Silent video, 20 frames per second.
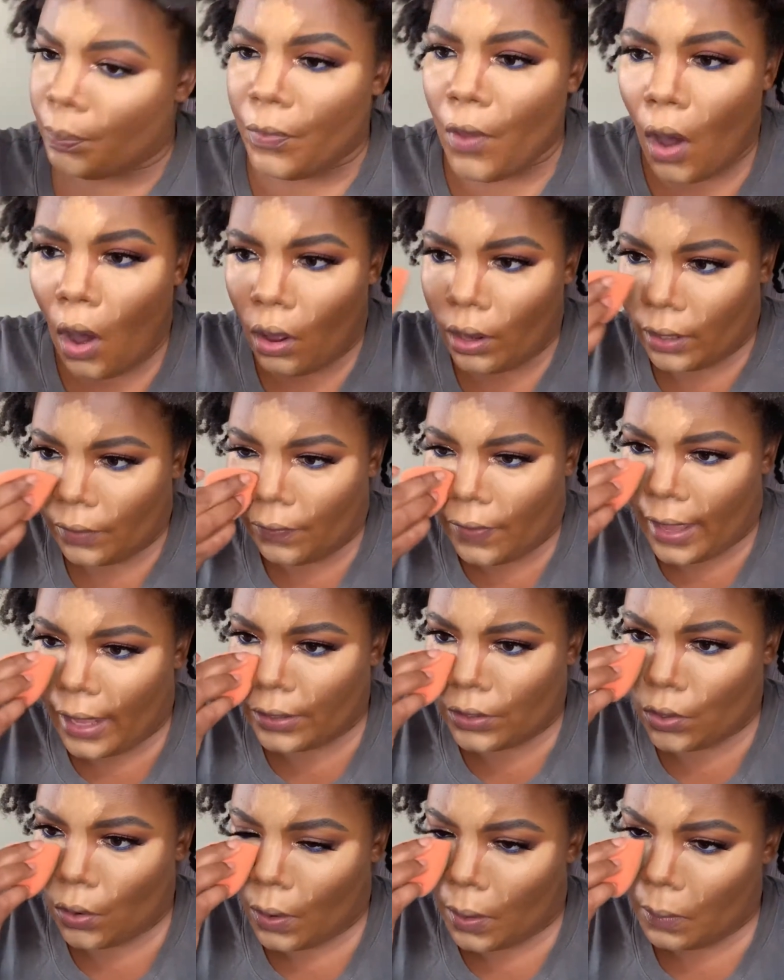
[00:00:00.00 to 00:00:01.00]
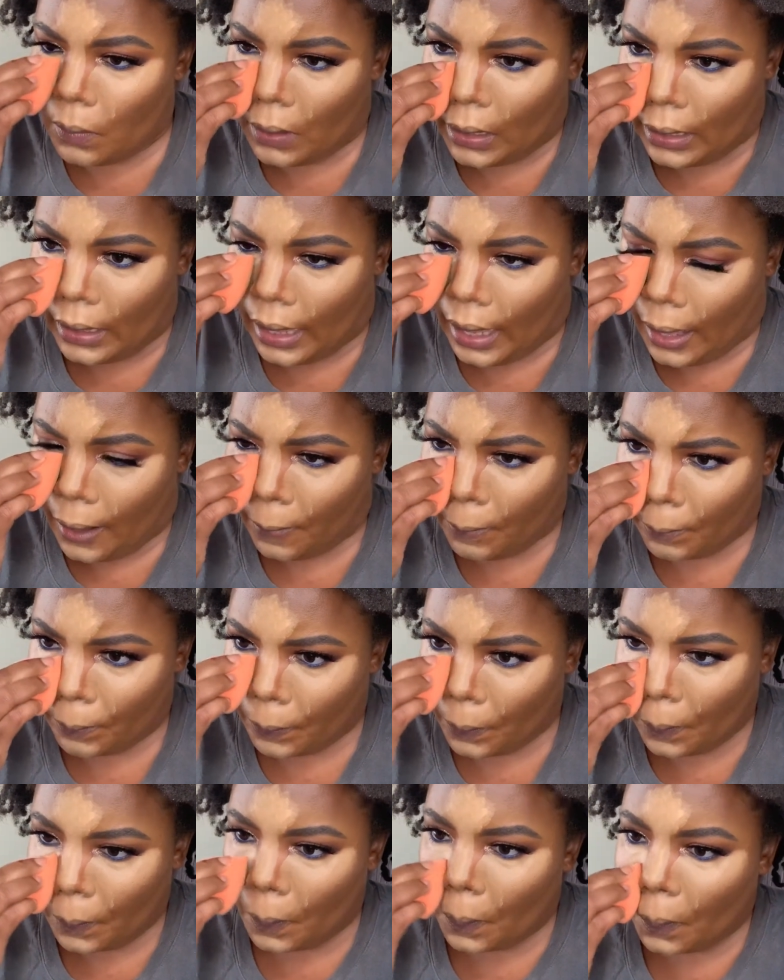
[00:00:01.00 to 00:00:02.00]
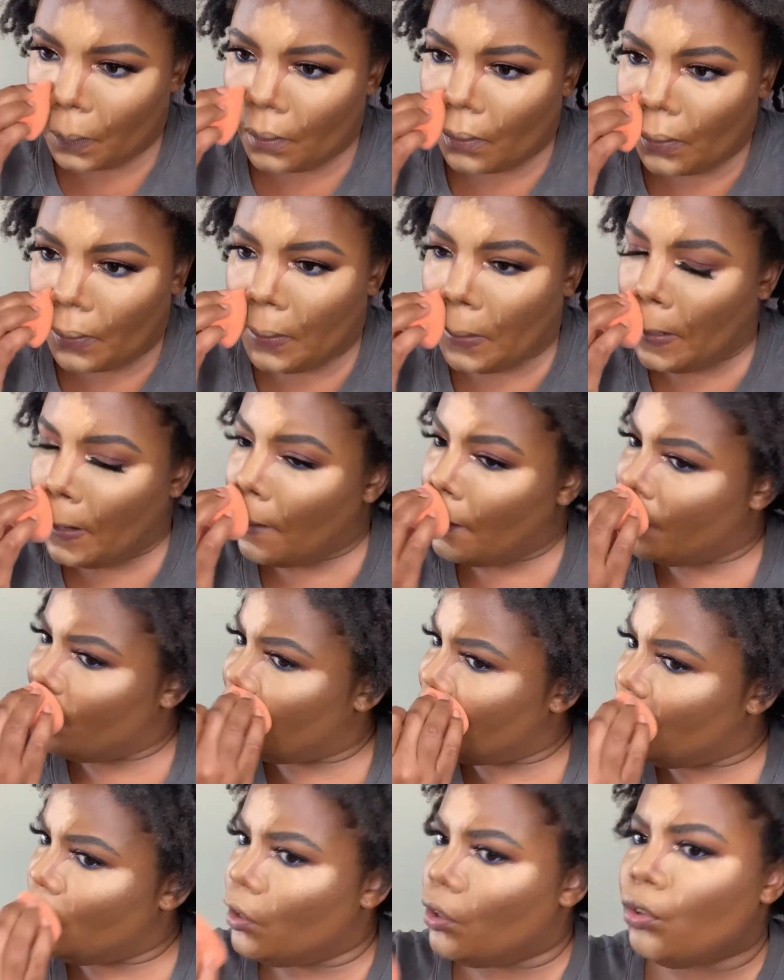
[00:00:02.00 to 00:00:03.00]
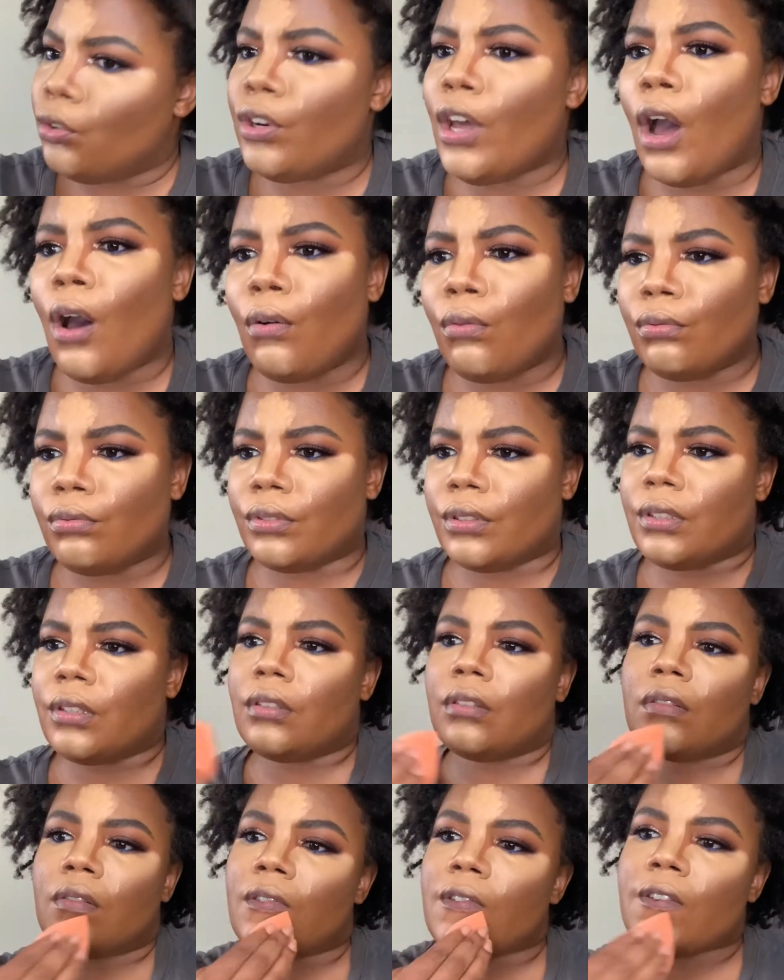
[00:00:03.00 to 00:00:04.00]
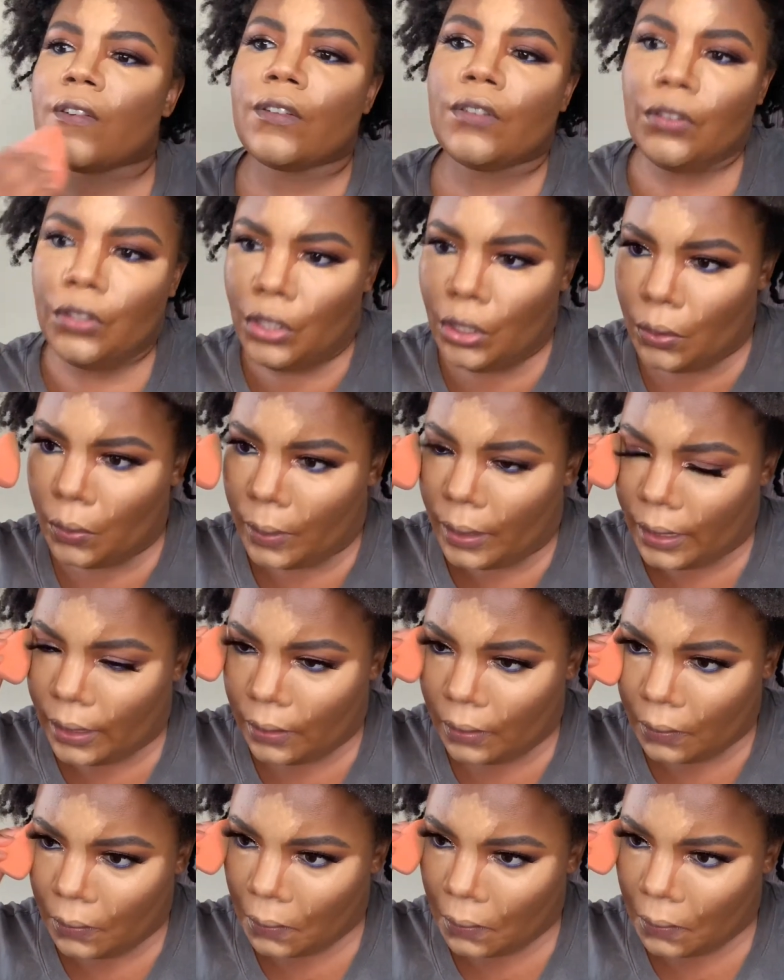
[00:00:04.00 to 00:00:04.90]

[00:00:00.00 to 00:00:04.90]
all of that taught me that, if you don't do it,